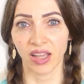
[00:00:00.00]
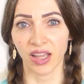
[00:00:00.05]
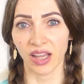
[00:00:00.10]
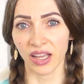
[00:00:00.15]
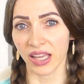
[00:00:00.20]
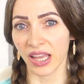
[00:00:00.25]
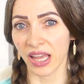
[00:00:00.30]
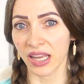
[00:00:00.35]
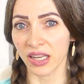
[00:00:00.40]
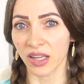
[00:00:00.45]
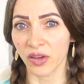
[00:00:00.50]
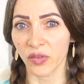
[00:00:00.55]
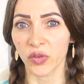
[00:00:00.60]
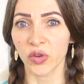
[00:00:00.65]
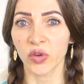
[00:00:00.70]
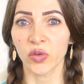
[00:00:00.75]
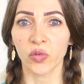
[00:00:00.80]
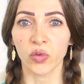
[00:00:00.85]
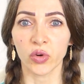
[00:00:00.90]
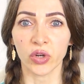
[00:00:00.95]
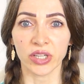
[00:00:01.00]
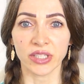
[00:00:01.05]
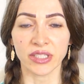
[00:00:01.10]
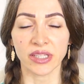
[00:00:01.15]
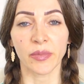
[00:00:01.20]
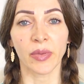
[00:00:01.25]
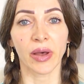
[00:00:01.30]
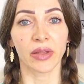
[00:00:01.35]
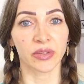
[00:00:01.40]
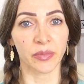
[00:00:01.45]
Again, a few words
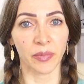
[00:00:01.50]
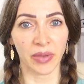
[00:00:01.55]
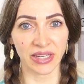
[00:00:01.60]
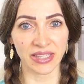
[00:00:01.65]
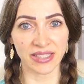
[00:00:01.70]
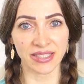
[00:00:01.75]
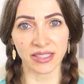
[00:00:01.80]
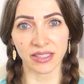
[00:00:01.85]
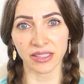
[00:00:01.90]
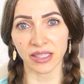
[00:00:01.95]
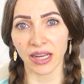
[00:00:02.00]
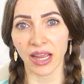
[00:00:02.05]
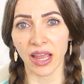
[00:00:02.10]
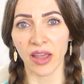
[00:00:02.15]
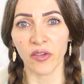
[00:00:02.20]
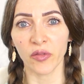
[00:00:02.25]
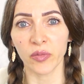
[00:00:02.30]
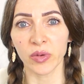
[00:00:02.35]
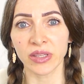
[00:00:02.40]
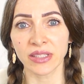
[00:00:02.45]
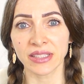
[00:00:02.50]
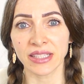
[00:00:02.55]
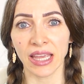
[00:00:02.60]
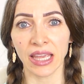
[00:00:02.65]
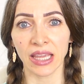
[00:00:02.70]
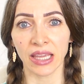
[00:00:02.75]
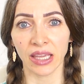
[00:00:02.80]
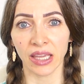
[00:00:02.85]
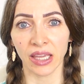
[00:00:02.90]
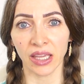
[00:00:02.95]
about the medicine that I have been
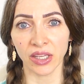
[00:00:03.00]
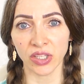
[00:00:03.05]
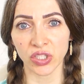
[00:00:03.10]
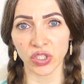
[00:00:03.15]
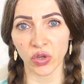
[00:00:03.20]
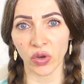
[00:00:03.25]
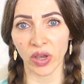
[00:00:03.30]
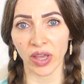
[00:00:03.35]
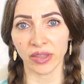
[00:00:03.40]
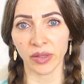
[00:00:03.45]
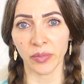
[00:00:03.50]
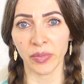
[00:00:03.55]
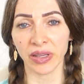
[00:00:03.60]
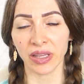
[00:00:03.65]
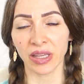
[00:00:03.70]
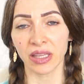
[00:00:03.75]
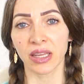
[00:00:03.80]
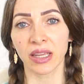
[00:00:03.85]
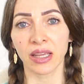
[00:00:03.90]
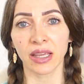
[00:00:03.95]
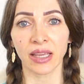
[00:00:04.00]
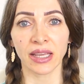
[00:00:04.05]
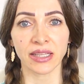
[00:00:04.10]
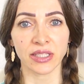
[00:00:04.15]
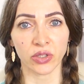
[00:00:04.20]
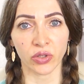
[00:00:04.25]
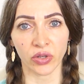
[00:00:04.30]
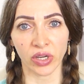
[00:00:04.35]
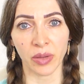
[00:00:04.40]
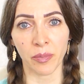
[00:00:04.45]
taking. So at the beginning,
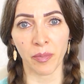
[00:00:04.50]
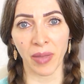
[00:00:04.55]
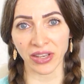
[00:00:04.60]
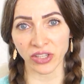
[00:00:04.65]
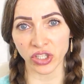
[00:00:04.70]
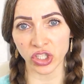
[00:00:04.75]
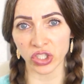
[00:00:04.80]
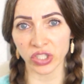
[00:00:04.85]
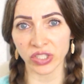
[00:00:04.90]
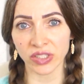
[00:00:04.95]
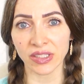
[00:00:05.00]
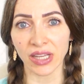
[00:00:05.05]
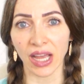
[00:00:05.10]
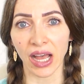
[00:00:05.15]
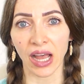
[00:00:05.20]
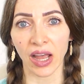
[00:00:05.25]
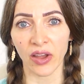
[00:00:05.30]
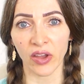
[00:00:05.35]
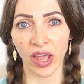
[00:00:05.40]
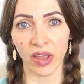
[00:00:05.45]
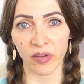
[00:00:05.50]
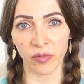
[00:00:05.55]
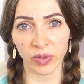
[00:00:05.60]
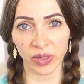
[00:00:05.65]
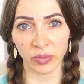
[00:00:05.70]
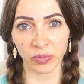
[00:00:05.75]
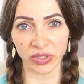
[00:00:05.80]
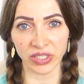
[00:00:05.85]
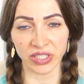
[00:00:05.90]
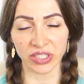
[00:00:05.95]
as already mentioned, I have
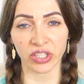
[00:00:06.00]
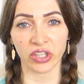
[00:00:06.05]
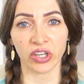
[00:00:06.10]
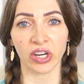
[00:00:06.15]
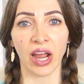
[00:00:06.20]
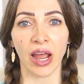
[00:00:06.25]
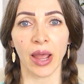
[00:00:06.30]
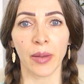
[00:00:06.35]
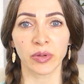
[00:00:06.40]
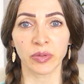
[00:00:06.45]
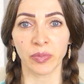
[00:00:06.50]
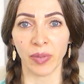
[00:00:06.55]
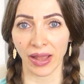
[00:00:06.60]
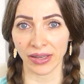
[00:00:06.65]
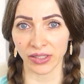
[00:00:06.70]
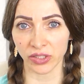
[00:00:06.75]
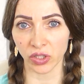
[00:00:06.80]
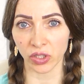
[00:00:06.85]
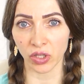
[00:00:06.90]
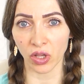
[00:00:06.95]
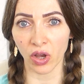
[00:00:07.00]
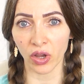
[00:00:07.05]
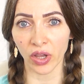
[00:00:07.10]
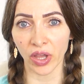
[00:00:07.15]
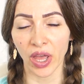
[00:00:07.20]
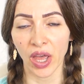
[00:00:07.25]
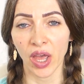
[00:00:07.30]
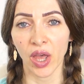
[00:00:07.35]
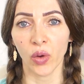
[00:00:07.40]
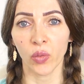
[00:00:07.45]
been prescribed Pantoloc,
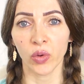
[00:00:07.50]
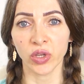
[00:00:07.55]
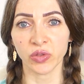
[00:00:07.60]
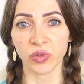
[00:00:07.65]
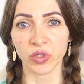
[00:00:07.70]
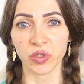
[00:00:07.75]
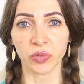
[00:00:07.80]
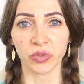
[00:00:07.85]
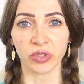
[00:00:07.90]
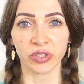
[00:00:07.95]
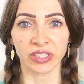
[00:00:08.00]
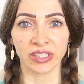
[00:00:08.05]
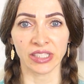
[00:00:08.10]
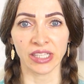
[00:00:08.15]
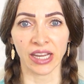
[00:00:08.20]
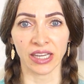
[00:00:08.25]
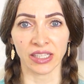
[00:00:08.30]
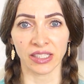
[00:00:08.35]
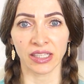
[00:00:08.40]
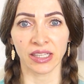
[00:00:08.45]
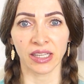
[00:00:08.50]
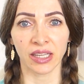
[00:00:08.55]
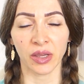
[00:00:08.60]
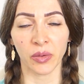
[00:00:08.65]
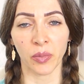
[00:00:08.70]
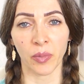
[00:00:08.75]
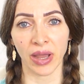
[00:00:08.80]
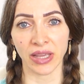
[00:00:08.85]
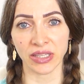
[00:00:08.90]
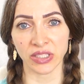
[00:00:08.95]
which was
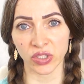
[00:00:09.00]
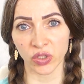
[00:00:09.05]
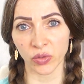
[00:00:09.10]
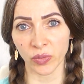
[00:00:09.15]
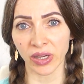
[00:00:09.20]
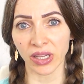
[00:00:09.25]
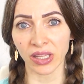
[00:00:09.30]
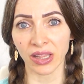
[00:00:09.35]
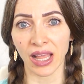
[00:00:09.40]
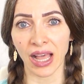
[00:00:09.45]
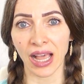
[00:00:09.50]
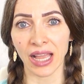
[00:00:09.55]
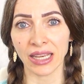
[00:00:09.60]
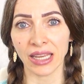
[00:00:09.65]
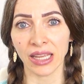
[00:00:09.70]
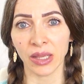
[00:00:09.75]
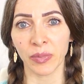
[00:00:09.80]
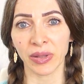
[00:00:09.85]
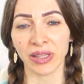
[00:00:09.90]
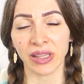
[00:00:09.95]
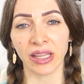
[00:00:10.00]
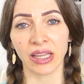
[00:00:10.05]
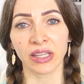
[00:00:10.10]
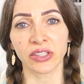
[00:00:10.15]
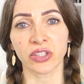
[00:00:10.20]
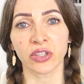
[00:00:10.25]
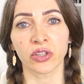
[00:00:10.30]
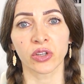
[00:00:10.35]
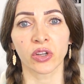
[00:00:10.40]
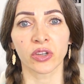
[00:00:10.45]
protecting my stomach lining, but
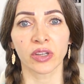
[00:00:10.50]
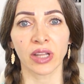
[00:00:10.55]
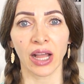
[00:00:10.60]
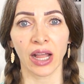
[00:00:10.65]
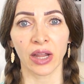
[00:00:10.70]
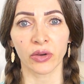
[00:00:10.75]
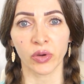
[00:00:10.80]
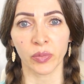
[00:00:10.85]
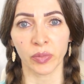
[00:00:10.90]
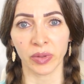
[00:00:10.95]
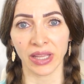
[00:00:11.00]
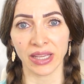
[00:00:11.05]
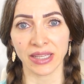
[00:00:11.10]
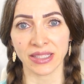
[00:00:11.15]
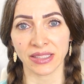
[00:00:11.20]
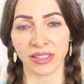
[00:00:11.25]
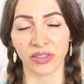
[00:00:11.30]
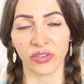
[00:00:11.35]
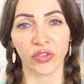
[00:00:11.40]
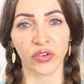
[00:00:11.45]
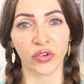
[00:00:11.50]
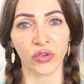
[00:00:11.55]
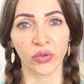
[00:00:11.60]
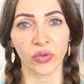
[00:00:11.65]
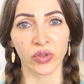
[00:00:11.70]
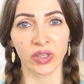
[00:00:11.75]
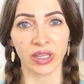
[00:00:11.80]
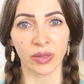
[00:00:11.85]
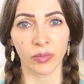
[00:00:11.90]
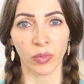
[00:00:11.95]
later on I replaced it
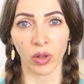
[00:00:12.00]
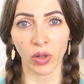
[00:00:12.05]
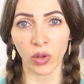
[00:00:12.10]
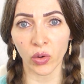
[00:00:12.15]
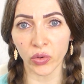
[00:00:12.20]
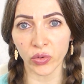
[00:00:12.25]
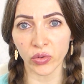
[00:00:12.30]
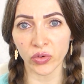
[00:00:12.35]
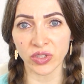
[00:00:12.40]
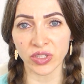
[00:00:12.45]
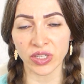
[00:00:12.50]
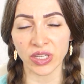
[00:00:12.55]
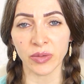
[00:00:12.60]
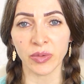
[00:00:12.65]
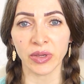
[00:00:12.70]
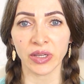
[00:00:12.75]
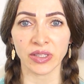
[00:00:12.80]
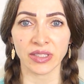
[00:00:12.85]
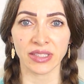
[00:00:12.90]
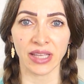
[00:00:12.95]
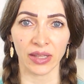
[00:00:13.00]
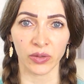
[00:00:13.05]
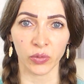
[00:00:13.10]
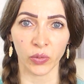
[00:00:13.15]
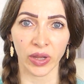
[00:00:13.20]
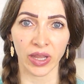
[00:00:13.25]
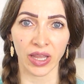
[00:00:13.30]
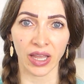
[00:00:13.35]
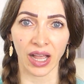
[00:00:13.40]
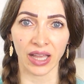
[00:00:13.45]
through the Mallow root tea because that
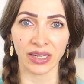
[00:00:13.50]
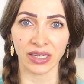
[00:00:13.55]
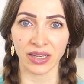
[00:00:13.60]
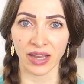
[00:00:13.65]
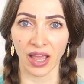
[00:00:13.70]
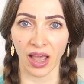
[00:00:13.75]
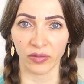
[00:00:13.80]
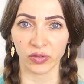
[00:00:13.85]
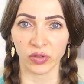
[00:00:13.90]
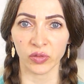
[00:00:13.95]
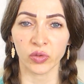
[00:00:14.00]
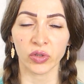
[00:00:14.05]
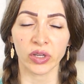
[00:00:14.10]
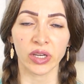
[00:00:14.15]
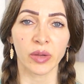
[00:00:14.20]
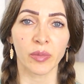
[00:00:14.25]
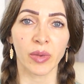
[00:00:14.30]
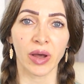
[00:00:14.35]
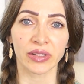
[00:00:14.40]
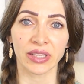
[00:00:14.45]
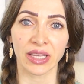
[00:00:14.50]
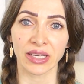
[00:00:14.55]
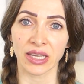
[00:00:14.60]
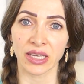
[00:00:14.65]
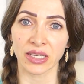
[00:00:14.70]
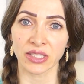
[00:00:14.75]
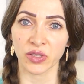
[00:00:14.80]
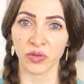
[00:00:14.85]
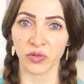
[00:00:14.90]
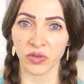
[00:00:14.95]
way I didn't have to worry about any
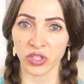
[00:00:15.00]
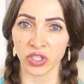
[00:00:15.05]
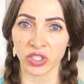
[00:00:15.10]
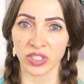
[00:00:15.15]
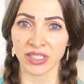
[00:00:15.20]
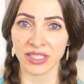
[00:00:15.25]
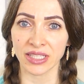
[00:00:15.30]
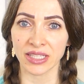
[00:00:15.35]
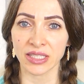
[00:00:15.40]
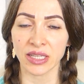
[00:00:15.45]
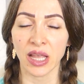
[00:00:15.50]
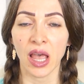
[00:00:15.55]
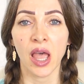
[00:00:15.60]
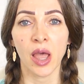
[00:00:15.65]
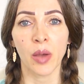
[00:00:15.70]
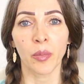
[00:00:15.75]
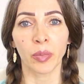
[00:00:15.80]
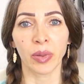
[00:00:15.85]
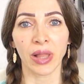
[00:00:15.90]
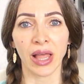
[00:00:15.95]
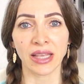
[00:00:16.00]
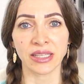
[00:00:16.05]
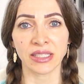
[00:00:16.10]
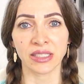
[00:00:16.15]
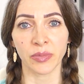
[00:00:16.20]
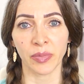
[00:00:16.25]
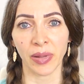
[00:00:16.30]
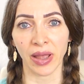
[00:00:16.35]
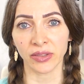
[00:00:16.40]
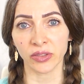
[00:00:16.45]
insufficiencies. Plus
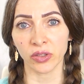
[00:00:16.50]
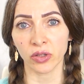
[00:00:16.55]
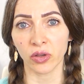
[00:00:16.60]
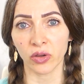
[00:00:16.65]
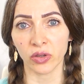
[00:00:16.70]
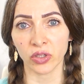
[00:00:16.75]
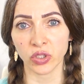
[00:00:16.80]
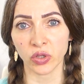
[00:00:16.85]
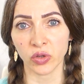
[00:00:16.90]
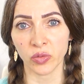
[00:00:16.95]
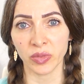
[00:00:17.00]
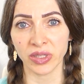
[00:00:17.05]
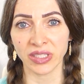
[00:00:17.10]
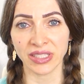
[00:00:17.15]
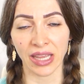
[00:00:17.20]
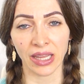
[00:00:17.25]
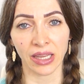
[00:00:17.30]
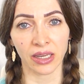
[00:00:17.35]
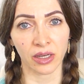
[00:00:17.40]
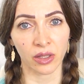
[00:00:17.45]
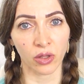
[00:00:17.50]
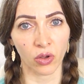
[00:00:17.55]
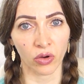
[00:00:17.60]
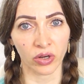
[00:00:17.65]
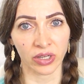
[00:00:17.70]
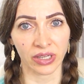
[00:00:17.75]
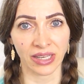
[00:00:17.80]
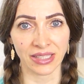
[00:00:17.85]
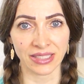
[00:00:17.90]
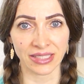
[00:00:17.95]
the Pantoloc shouldn't be taken
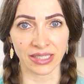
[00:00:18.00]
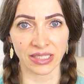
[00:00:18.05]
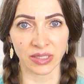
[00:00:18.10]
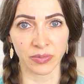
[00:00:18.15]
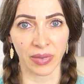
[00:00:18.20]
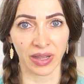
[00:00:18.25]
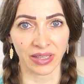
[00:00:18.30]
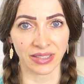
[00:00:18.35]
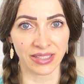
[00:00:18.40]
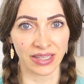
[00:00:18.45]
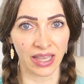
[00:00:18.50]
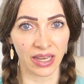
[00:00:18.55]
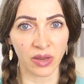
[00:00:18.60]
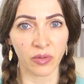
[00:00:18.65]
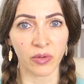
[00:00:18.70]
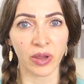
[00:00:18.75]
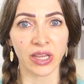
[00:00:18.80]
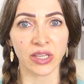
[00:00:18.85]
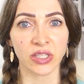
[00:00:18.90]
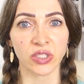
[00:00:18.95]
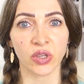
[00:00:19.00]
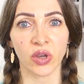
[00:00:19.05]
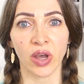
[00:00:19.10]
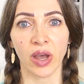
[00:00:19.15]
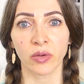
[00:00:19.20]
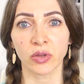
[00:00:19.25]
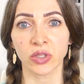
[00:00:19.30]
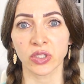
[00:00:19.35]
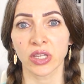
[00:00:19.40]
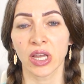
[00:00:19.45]
longer than six months anyway, so
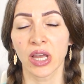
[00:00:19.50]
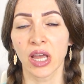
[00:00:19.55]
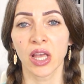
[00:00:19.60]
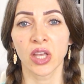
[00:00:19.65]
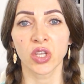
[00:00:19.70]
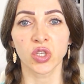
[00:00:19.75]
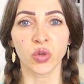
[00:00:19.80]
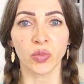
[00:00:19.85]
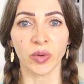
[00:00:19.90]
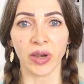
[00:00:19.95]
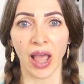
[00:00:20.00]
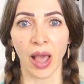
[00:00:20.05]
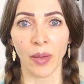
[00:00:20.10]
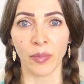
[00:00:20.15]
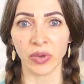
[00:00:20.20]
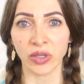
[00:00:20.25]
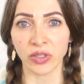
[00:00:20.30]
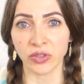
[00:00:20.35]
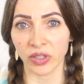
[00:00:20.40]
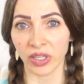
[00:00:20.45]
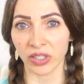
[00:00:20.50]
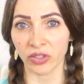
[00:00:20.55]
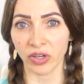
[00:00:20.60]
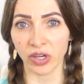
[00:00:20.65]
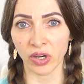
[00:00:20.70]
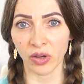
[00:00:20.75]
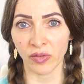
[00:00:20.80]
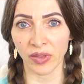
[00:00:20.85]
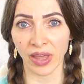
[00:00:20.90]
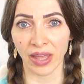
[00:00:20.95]
I was super happy to get
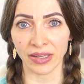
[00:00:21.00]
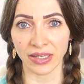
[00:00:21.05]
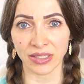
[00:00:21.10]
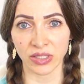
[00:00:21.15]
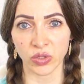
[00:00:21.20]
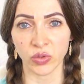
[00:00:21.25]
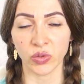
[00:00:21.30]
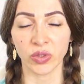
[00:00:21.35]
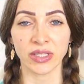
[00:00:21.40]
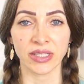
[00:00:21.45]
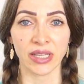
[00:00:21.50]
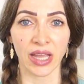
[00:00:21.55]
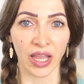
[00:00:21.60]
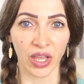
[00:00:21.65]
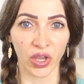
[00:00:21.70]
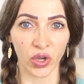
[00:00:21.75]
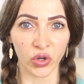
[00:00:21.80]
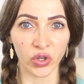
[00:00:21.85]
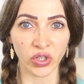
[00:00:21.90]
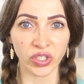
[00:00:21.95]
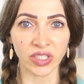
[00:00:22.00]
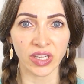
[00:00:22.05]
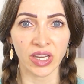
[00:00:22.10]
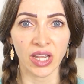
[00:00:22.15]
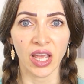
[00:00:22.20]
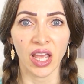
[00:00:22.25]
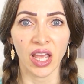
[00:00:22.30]
rid of that as soon as I could.